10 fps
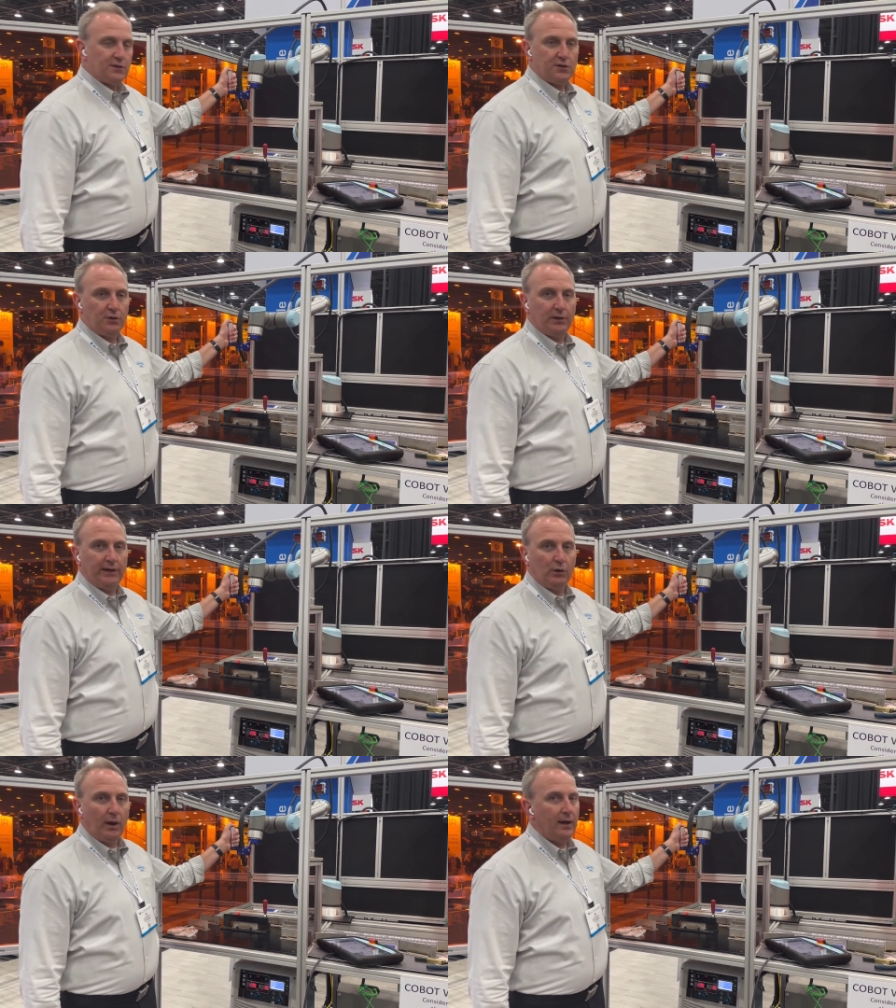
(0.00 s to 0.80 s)
Certainly
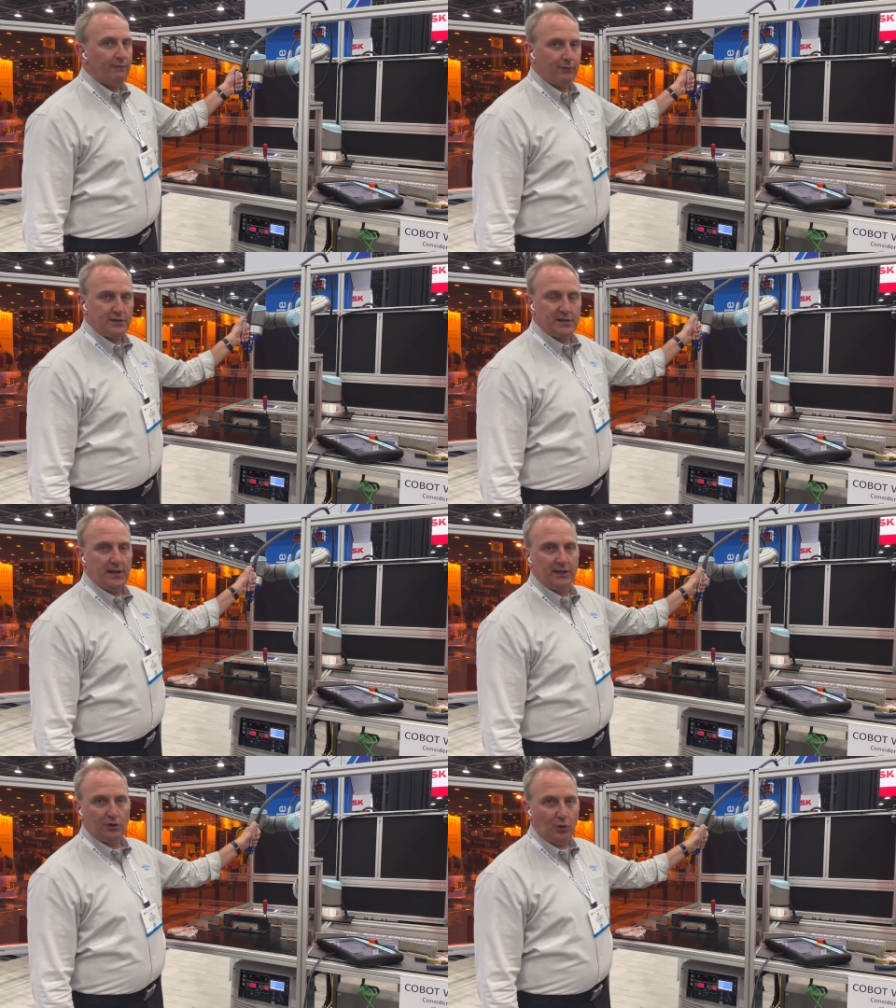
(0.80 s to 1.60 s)
great for
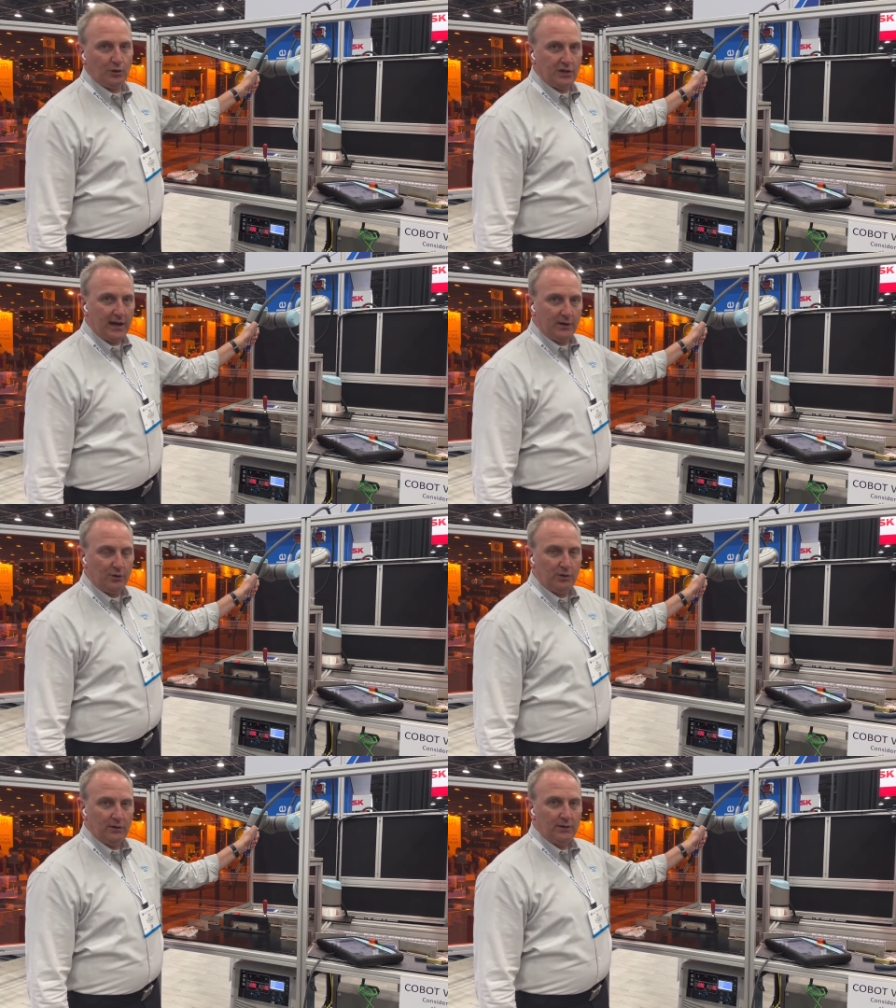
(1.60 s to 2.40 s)
setting torch
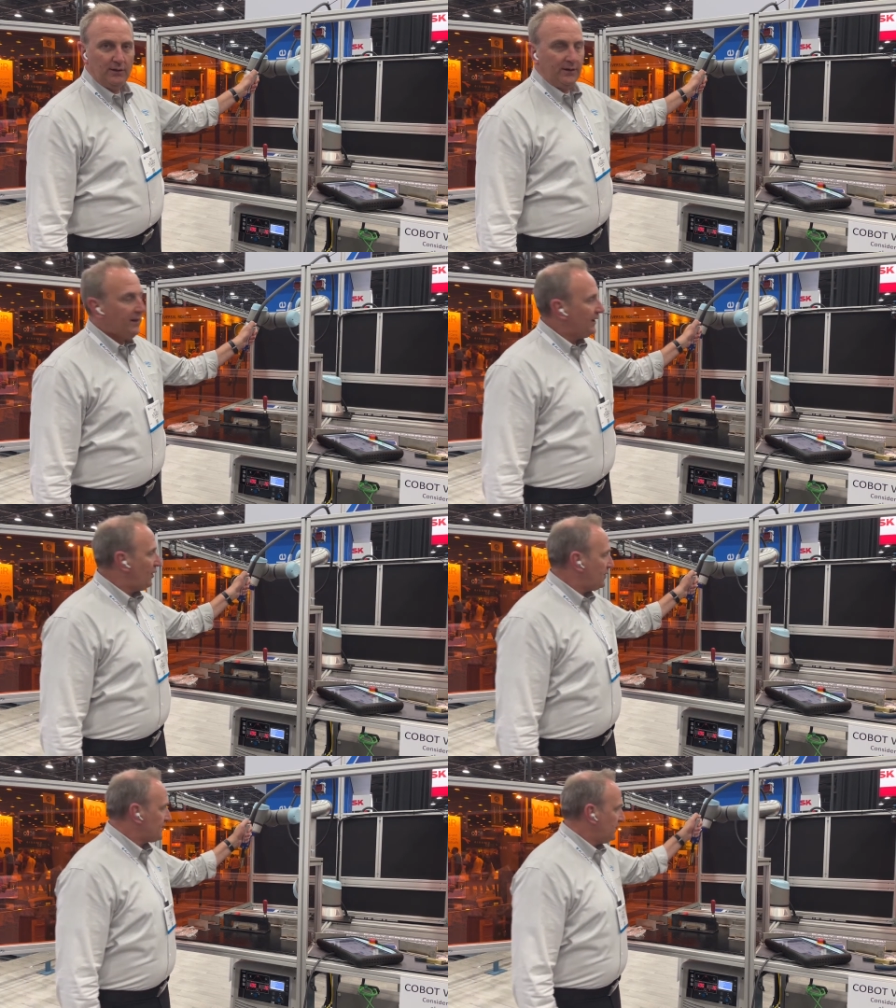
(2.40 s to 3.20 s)
angle and
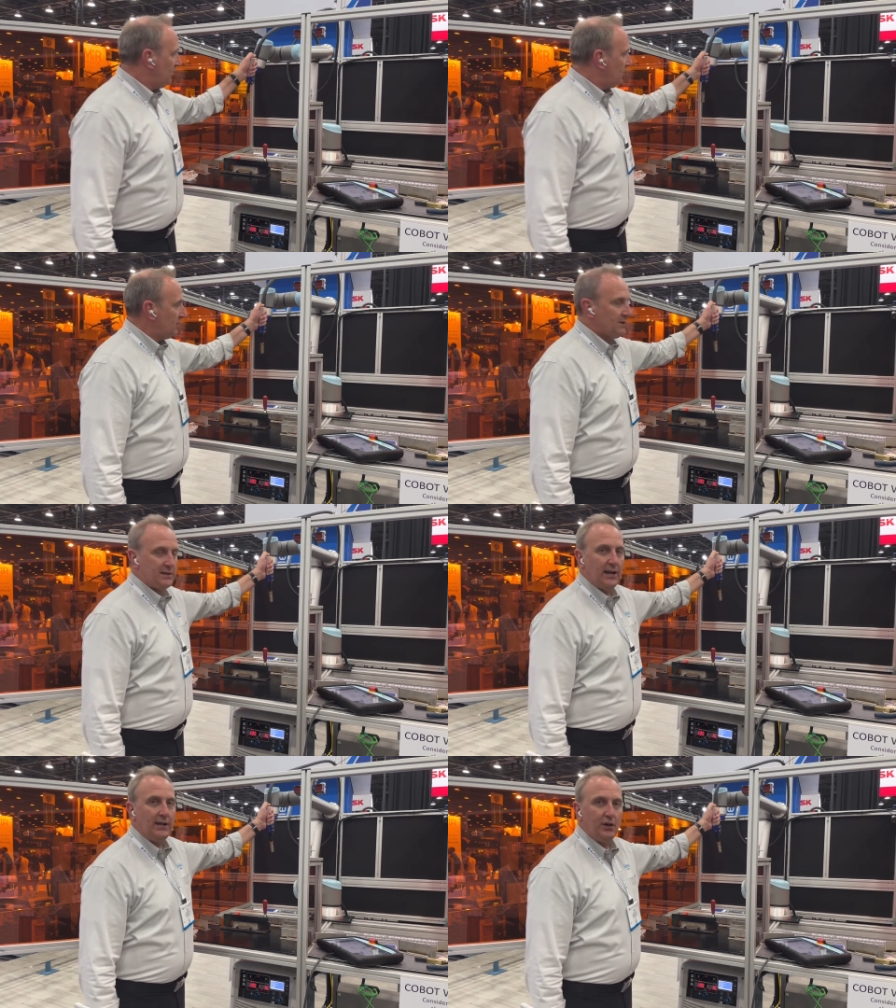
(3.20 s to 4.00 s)
also
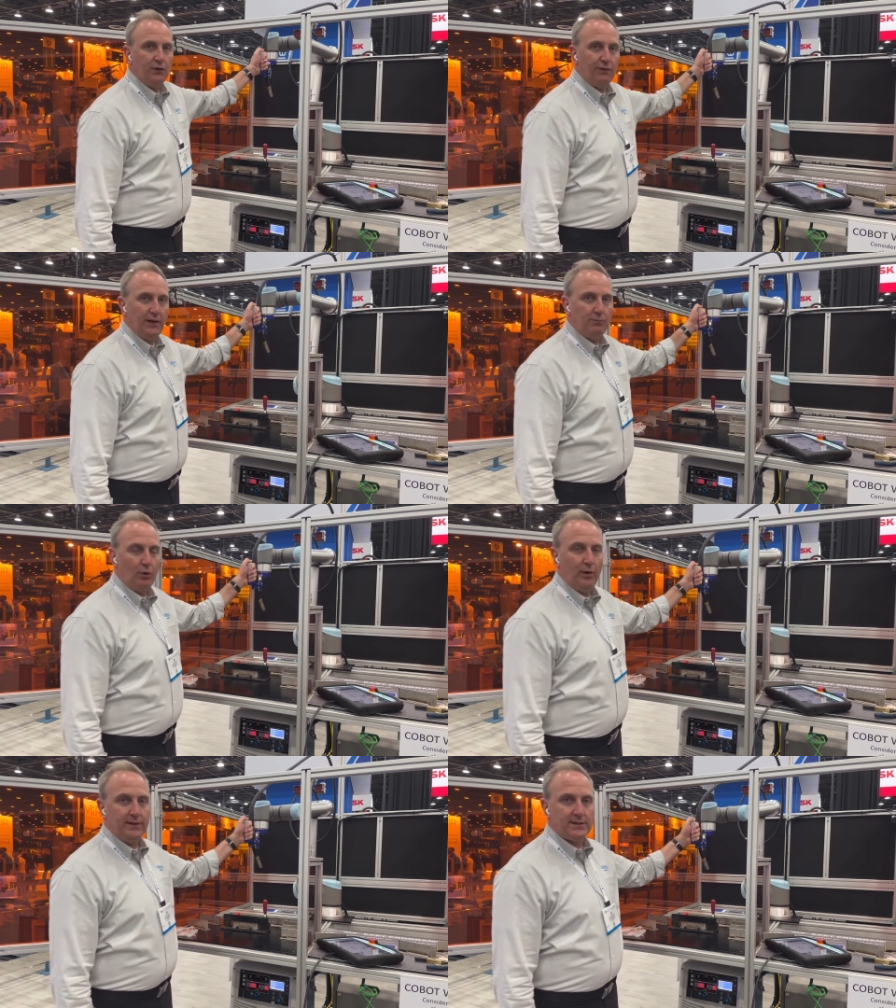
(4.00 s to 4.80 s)
setting your via
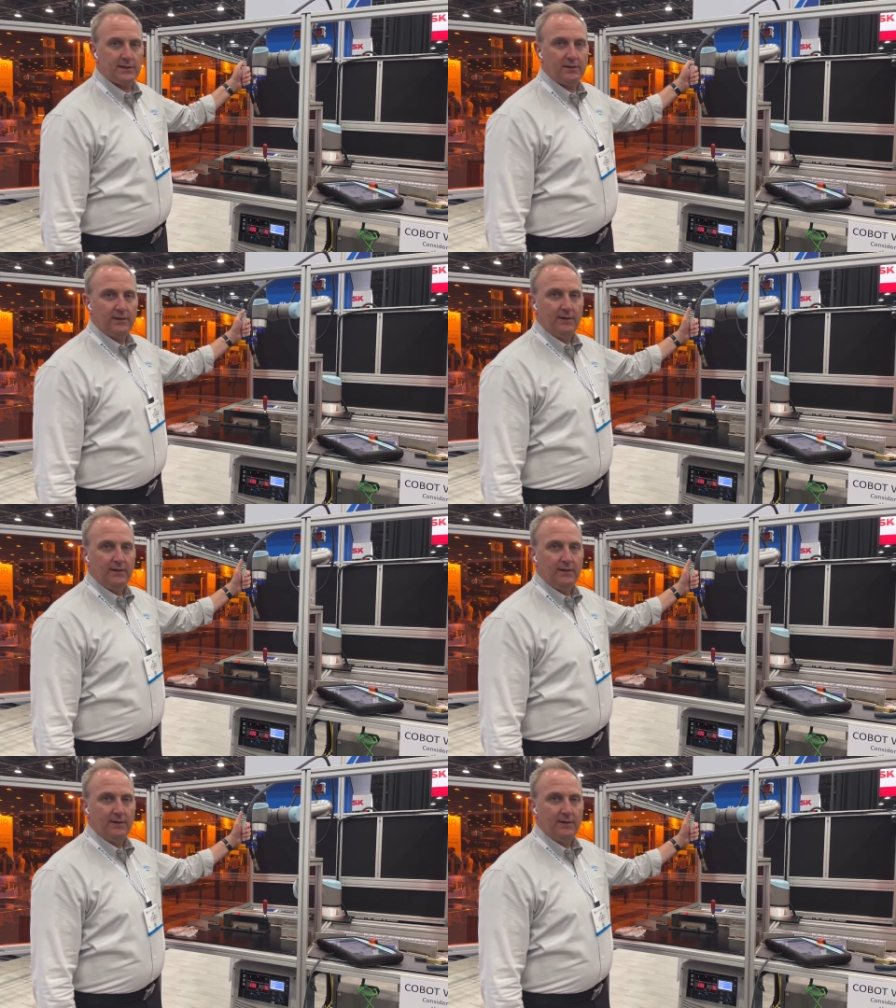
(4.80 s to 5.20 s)
points